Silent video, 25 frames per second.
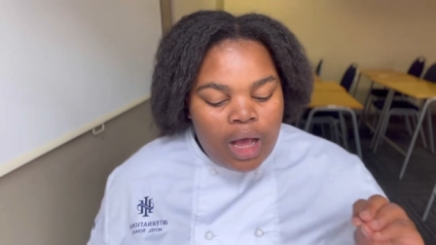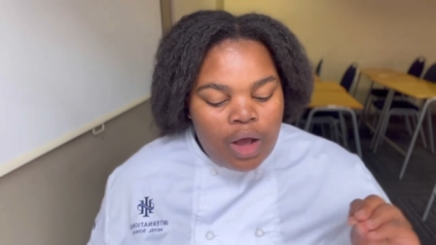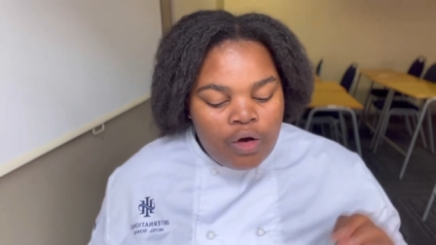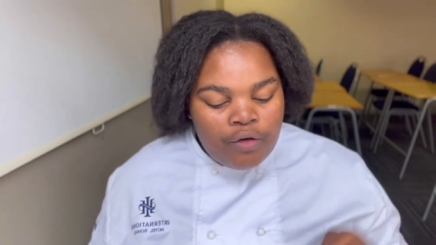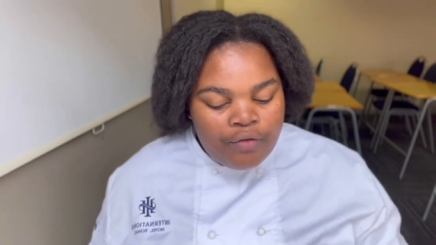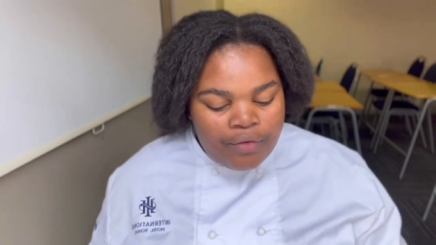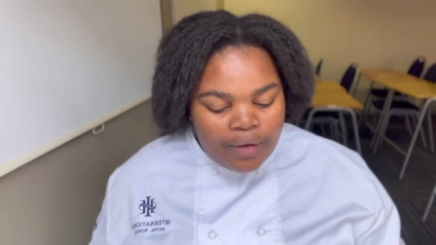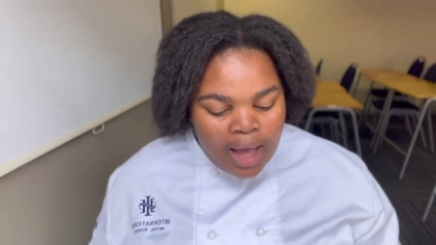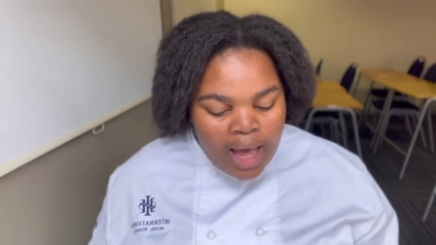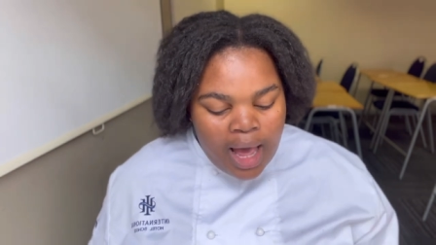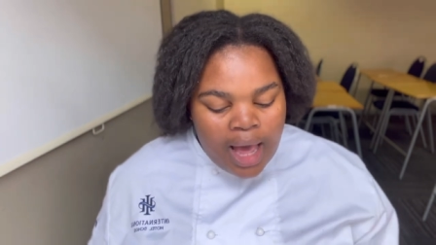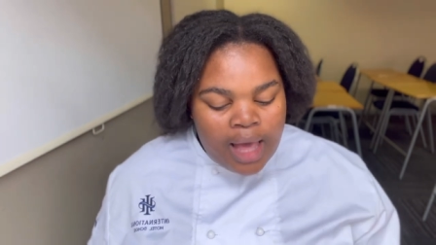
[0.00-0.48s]

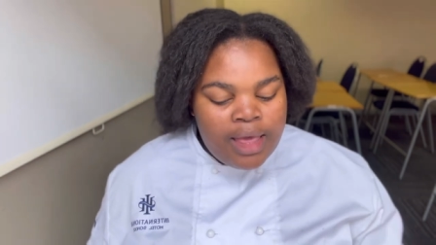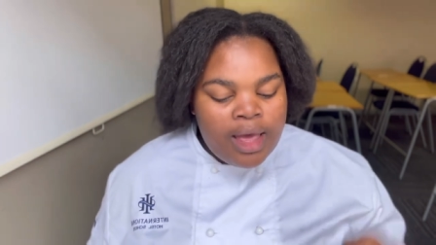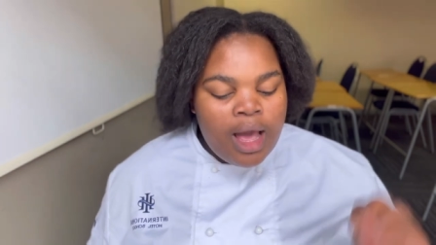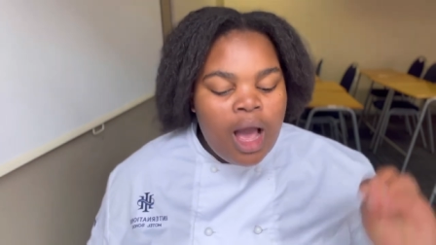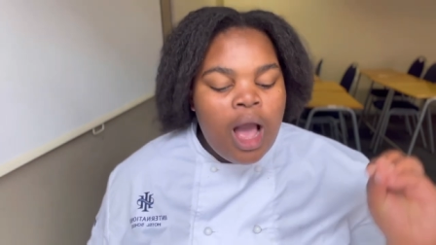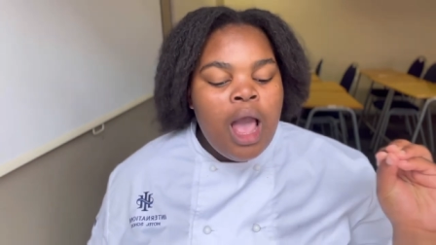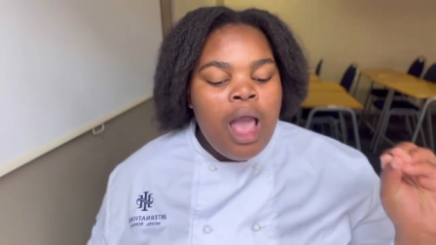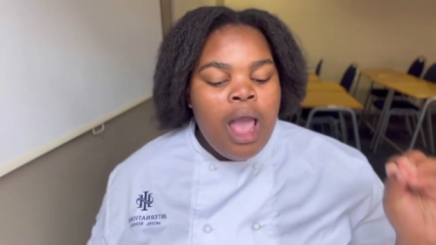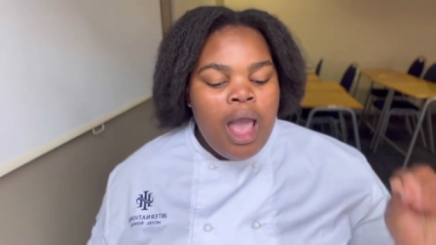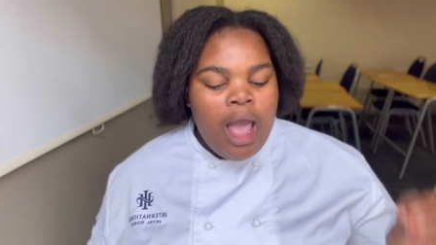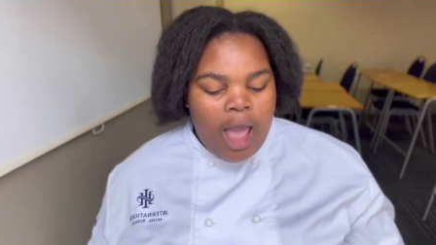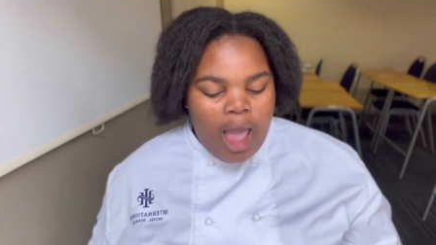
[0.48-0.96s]
of Higher
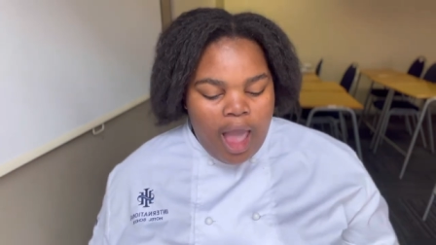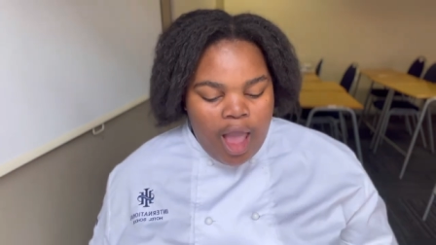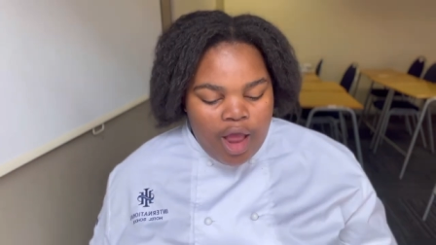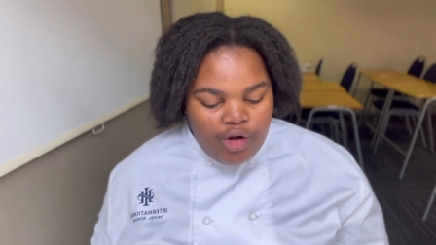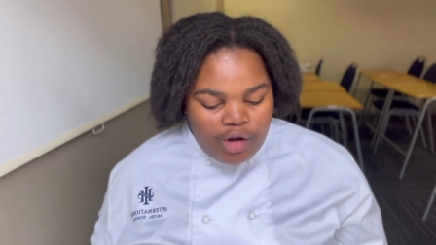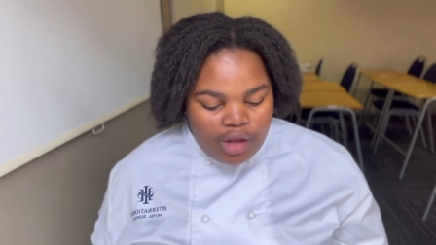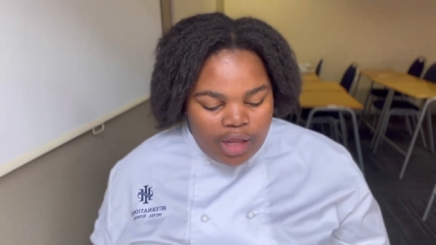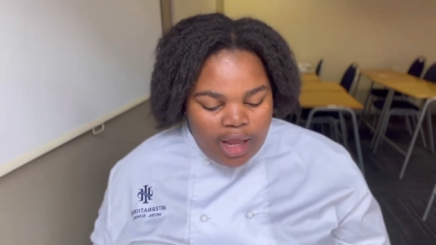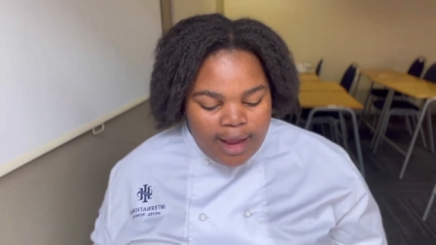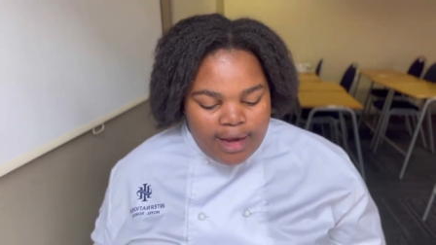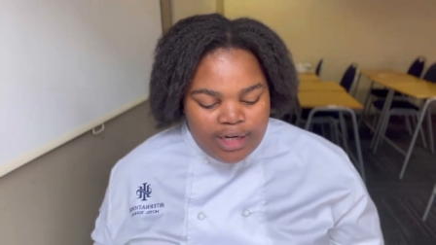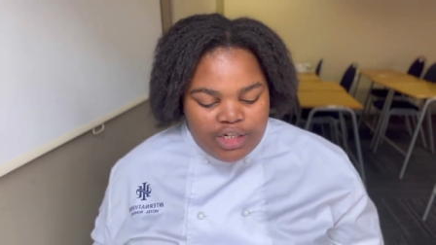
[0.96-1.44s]

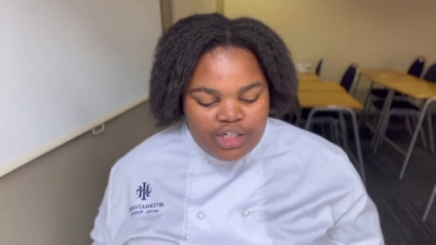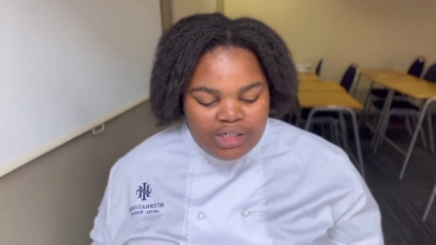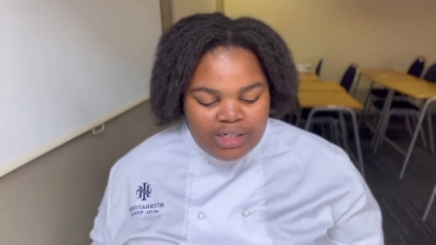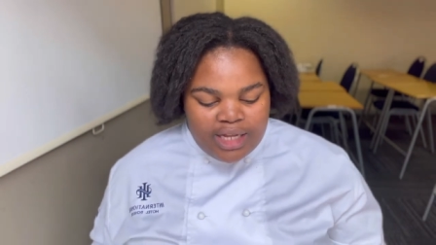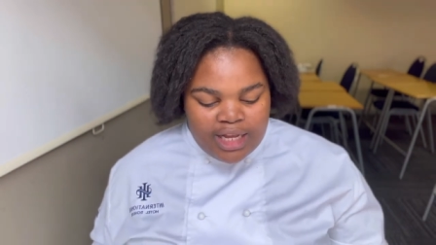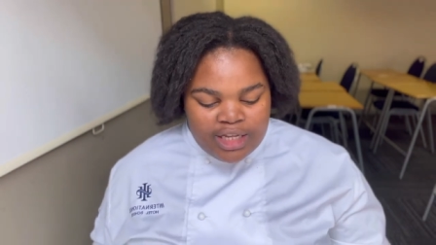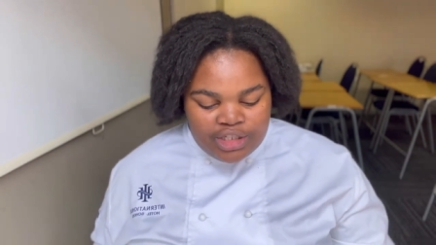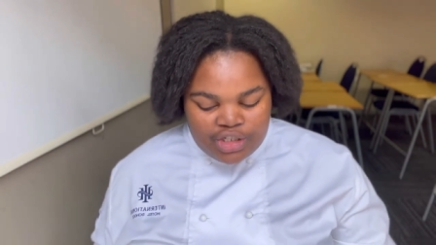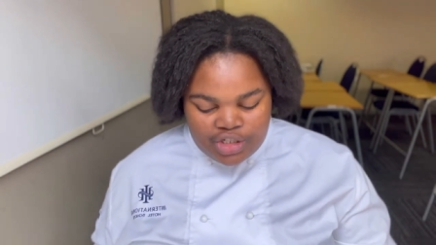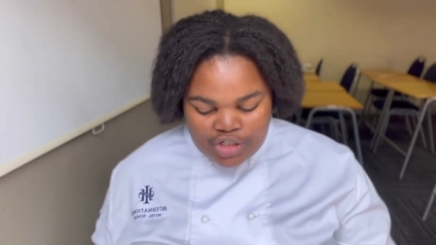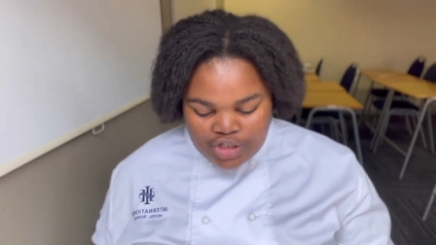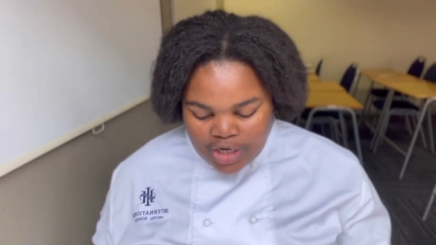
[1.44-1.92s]
Education
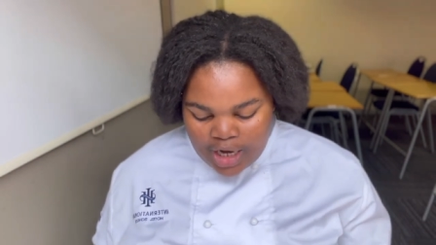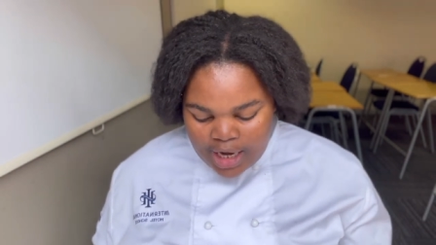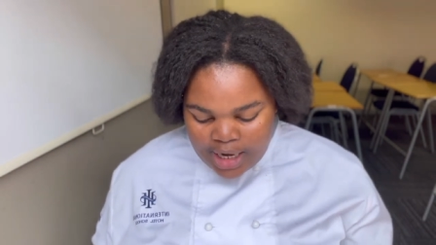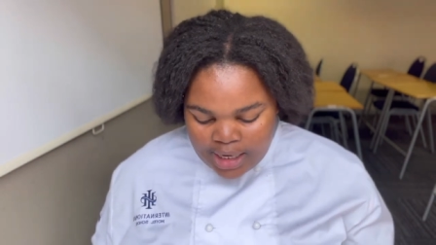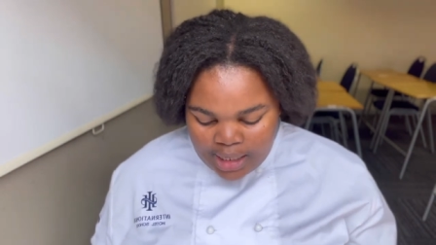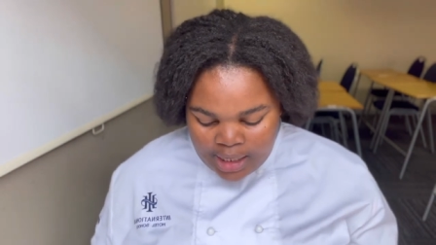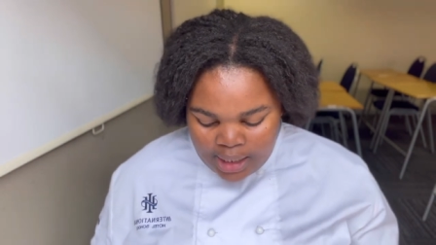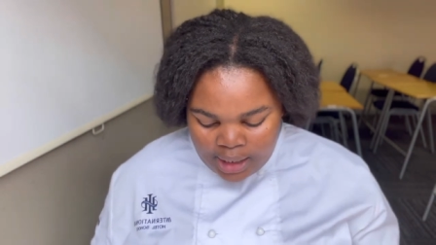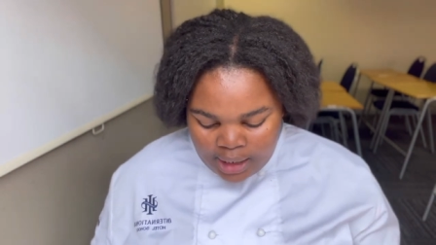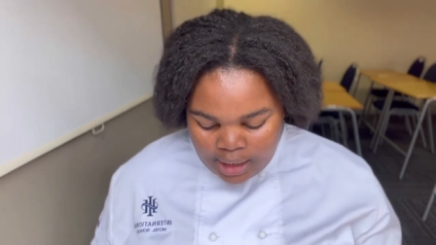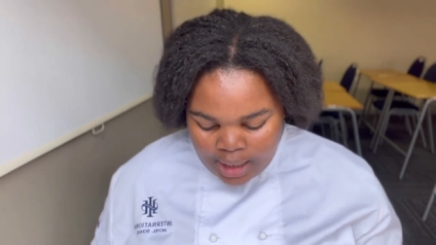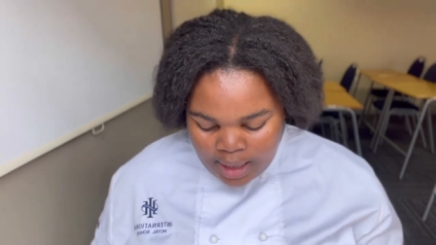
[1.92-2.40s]
and
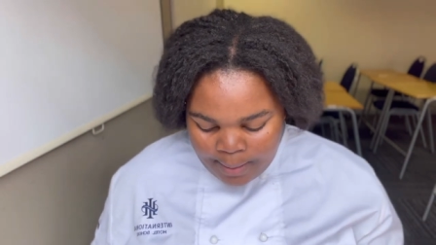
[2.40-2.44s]
Training.